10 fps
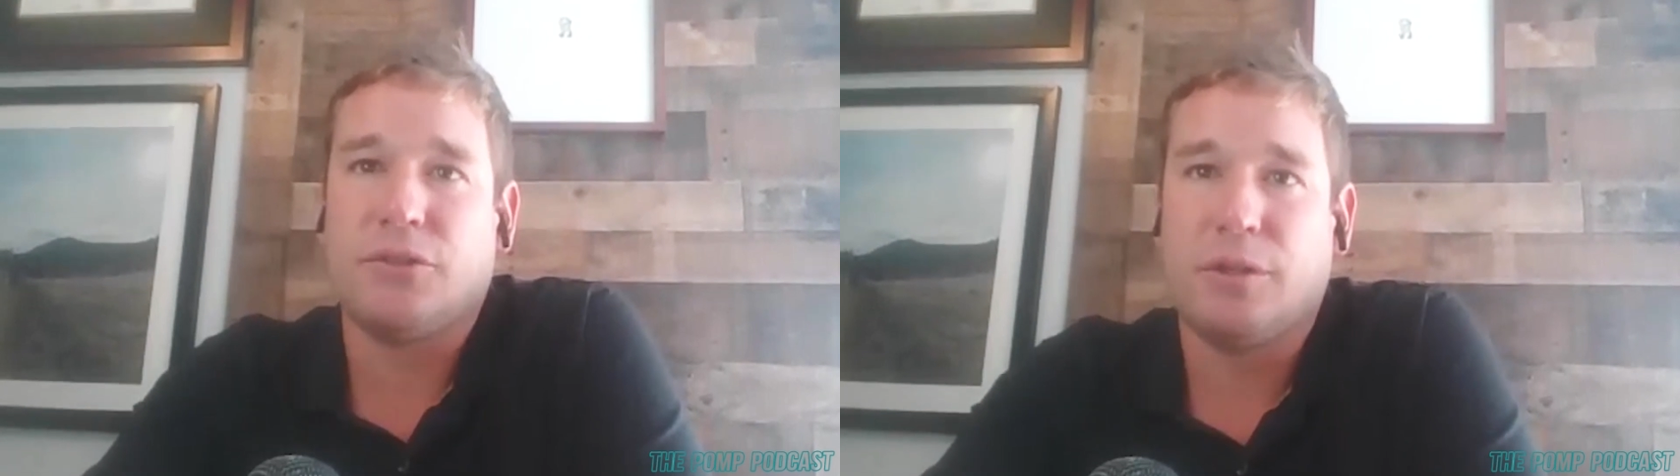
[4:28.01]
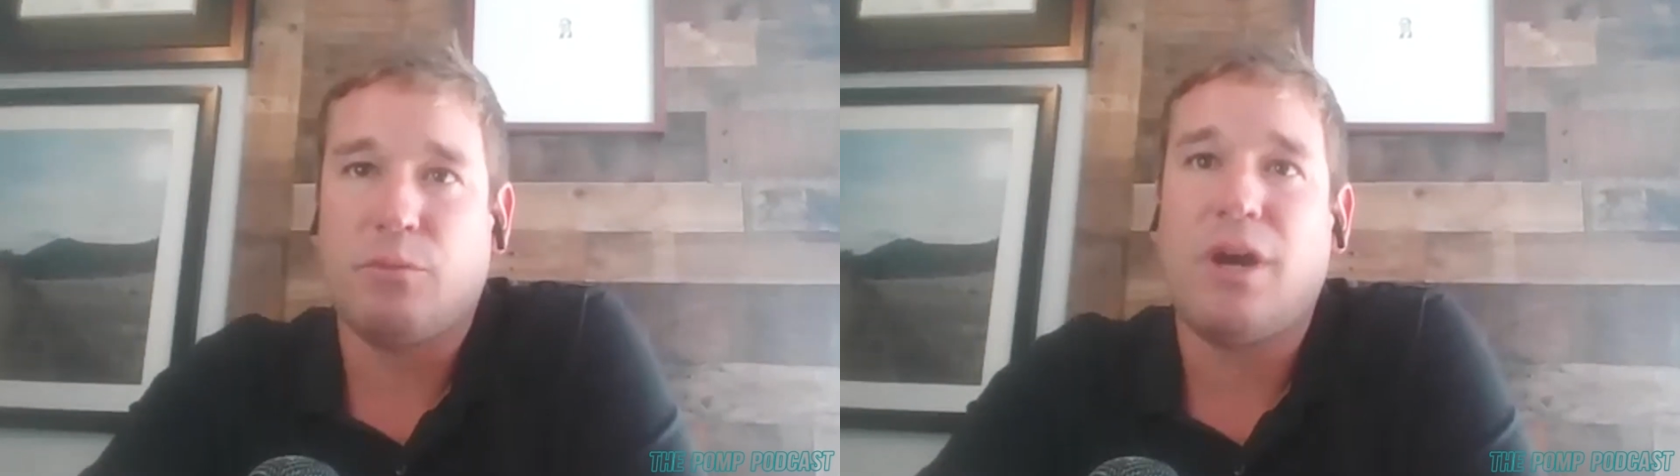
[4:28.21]

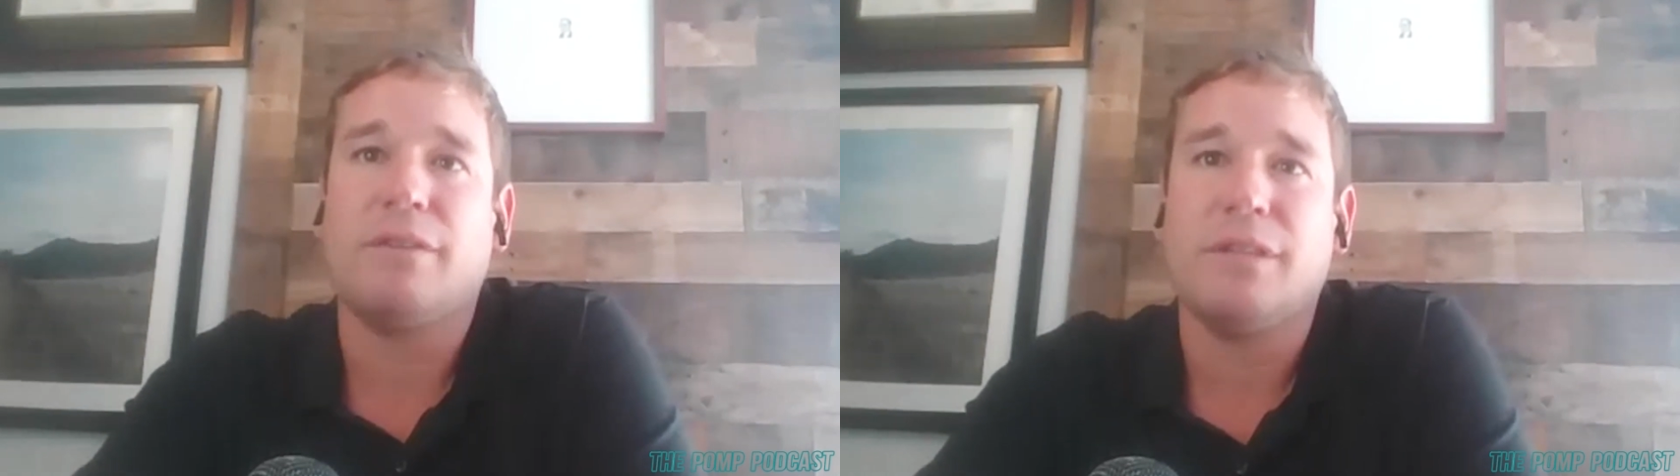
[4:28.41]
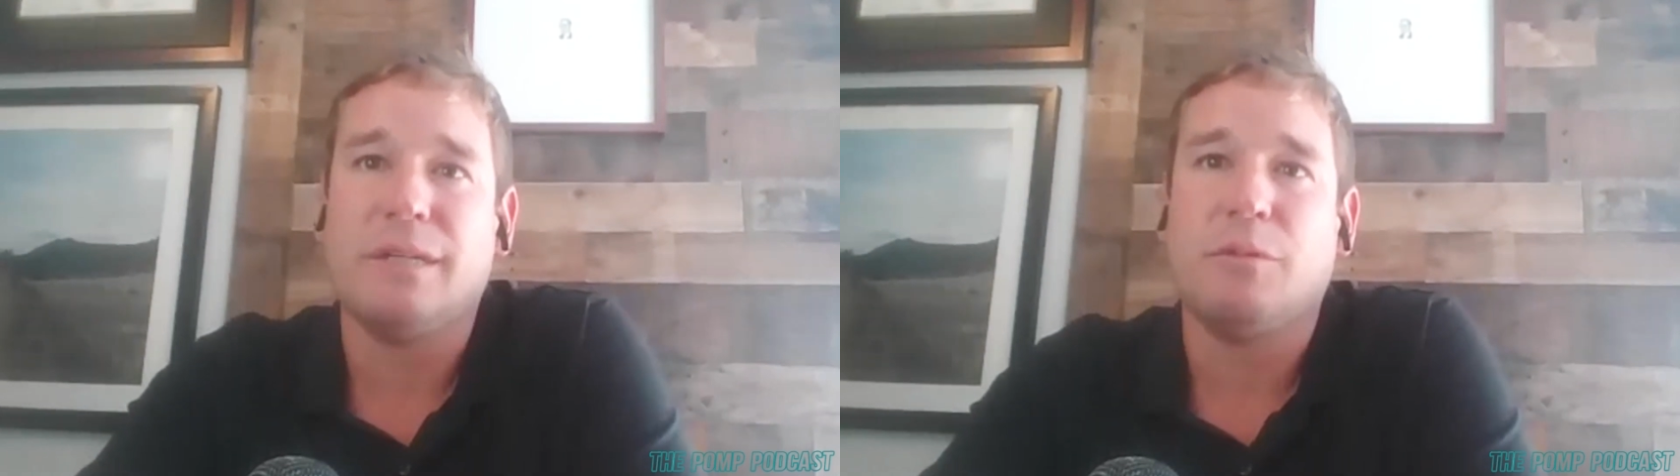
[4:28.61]
their
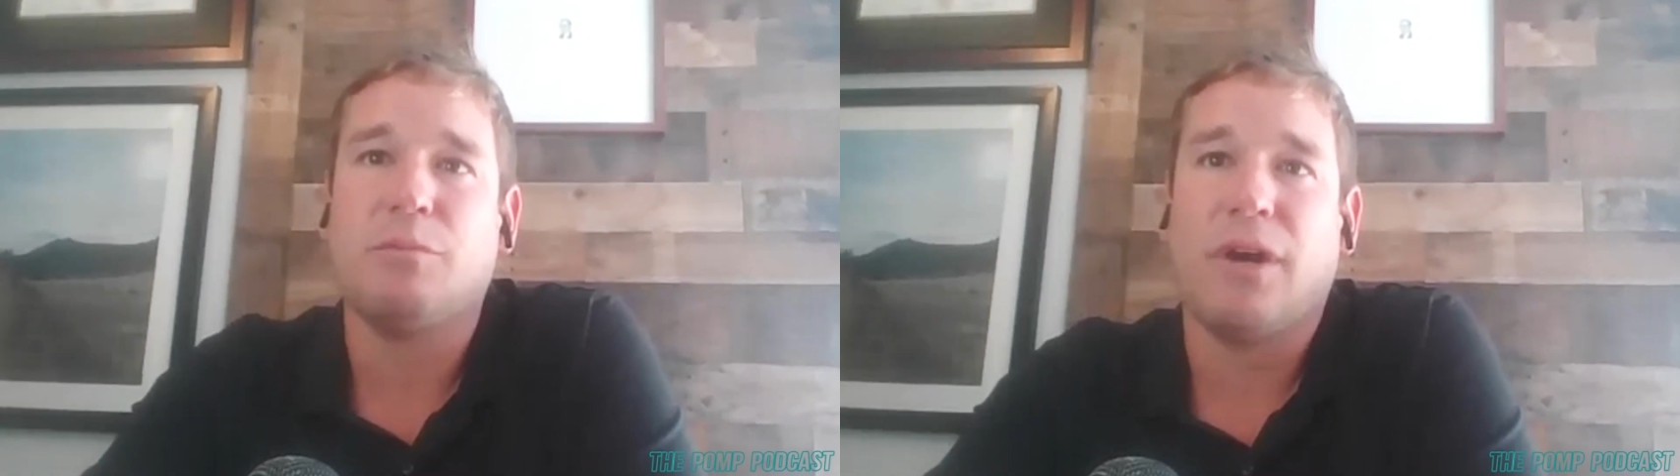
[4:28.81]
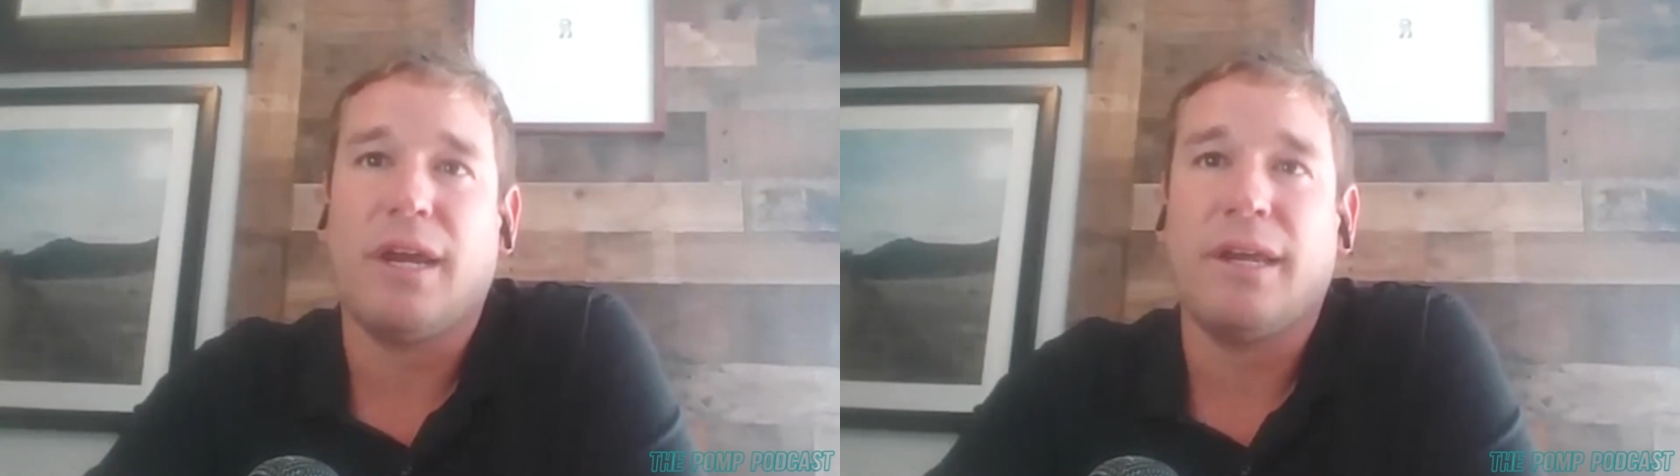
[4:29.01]
private label
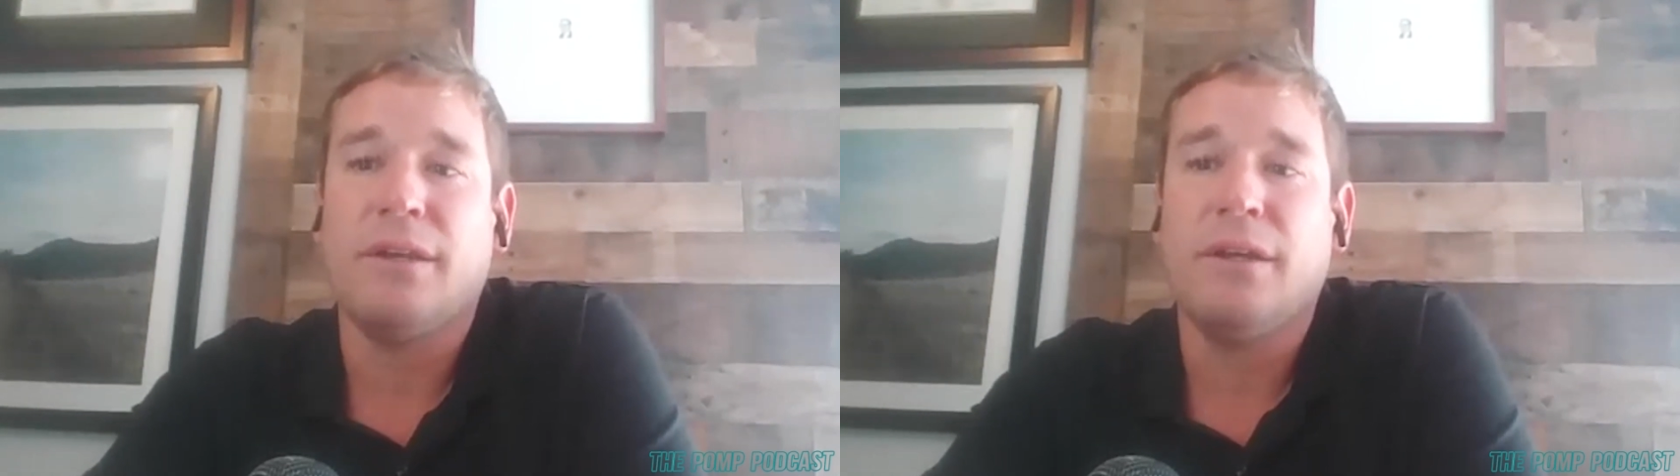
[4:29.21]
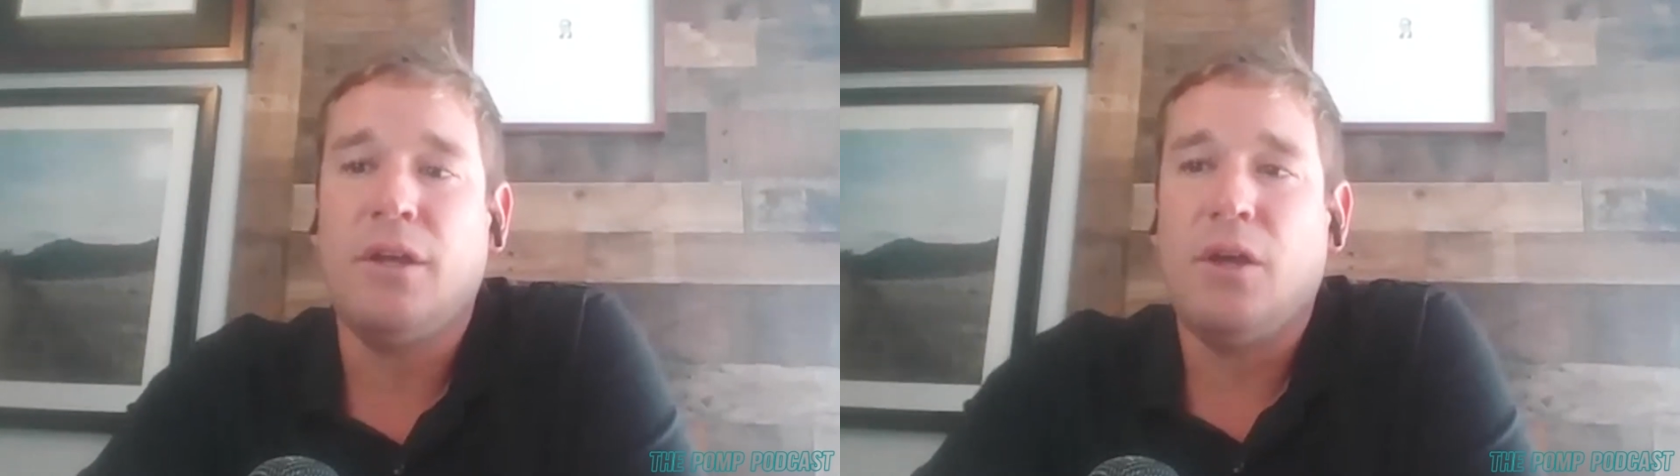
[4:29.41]

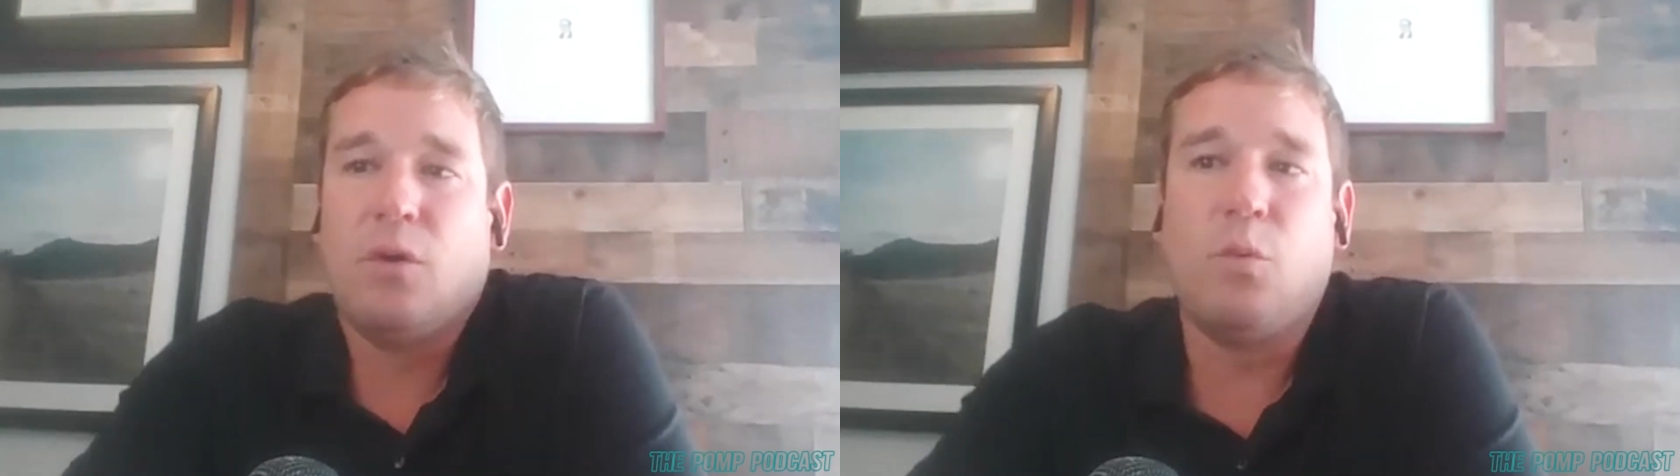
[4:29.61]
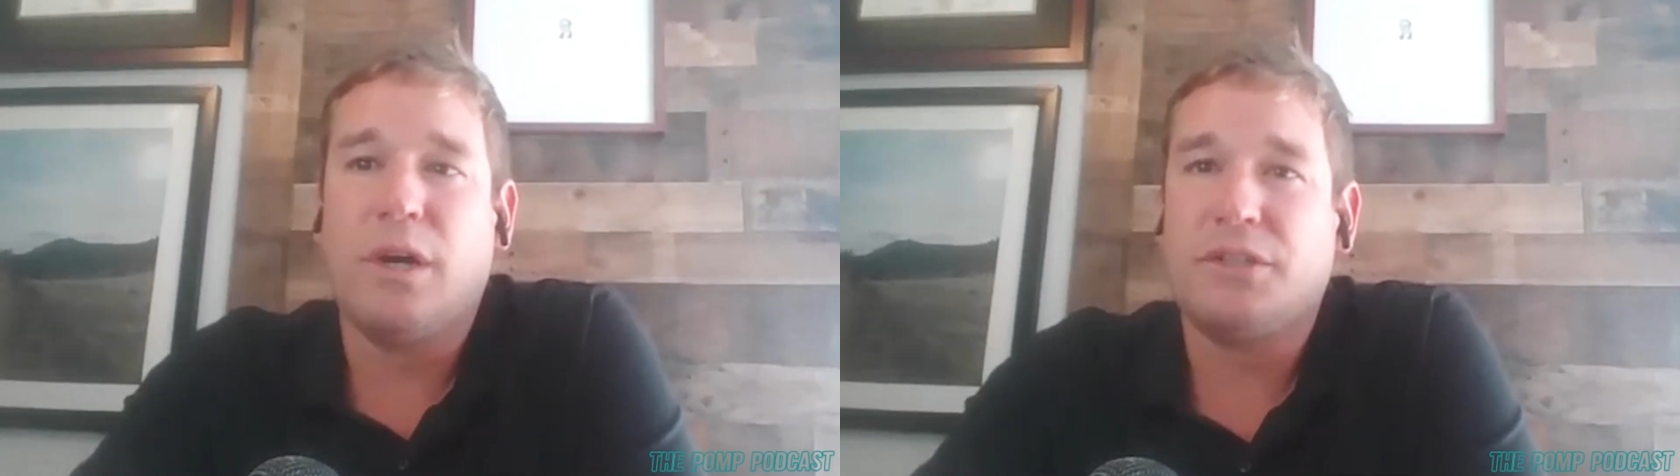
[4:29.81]
brand,
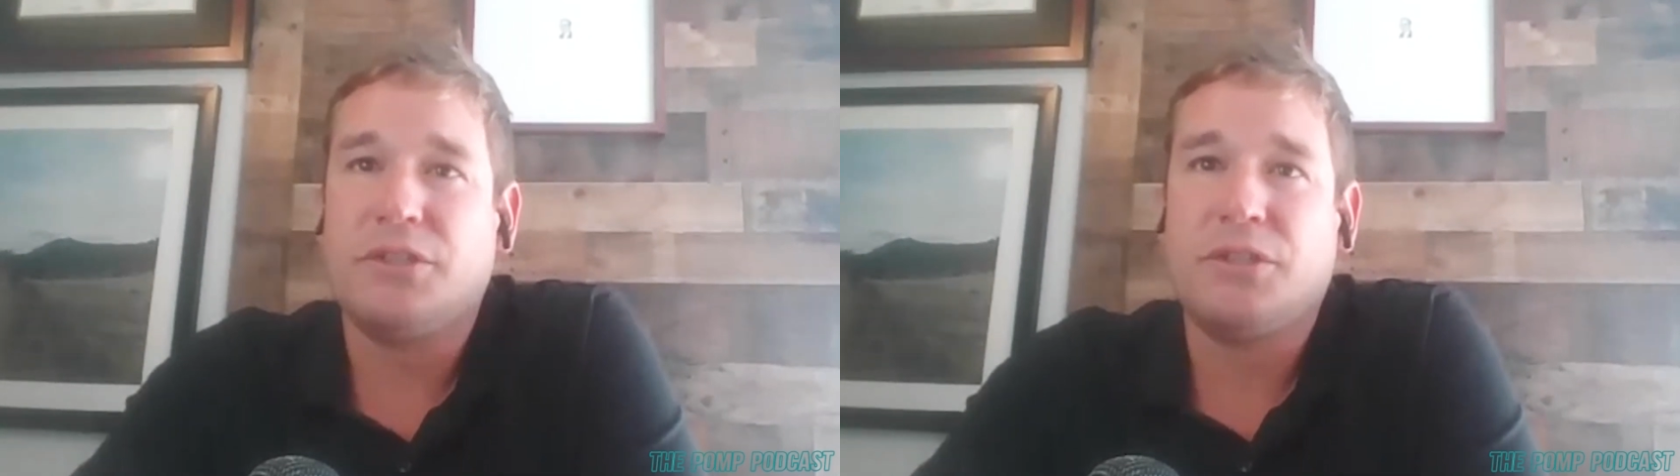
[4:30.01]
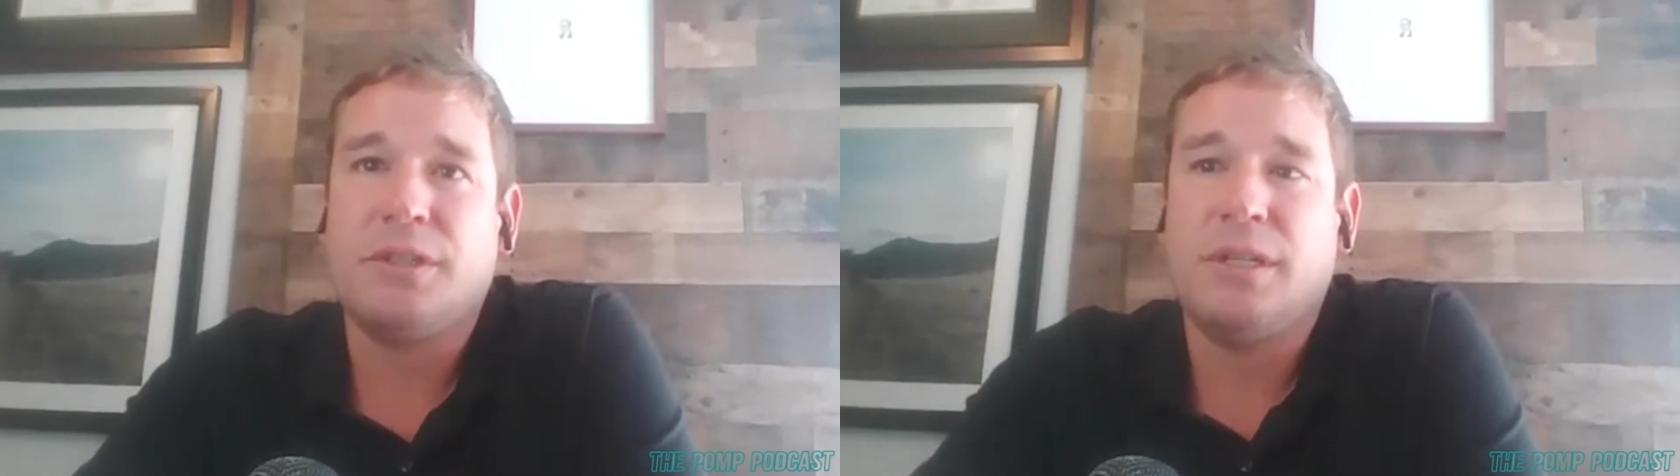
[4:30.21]

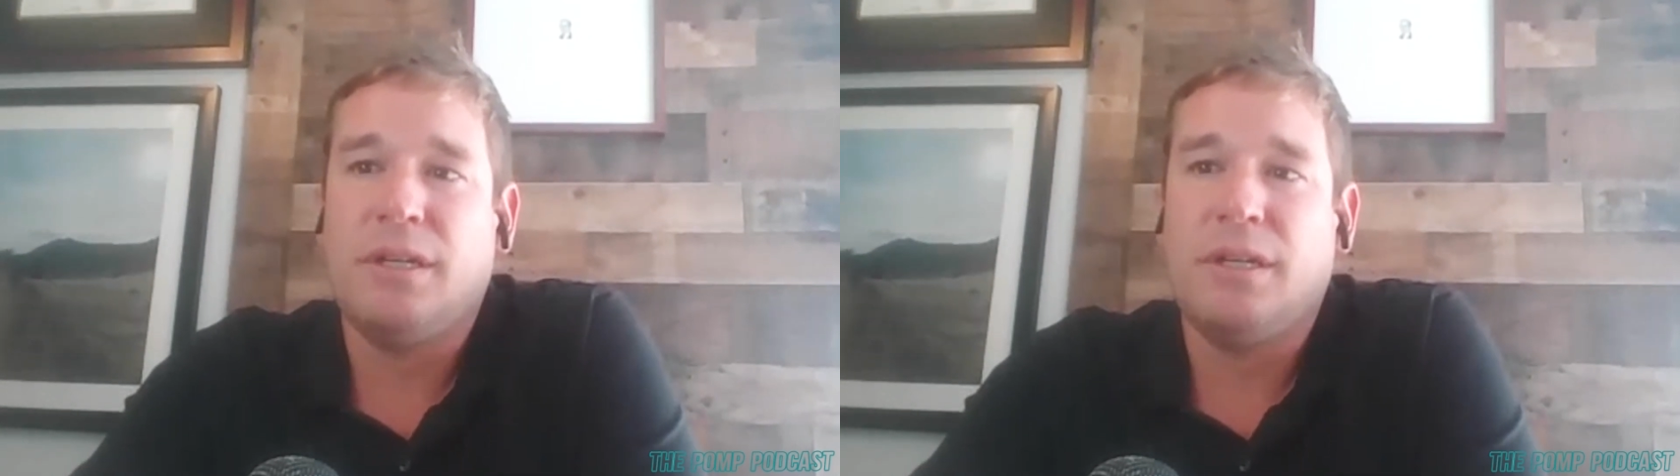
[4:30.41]
which,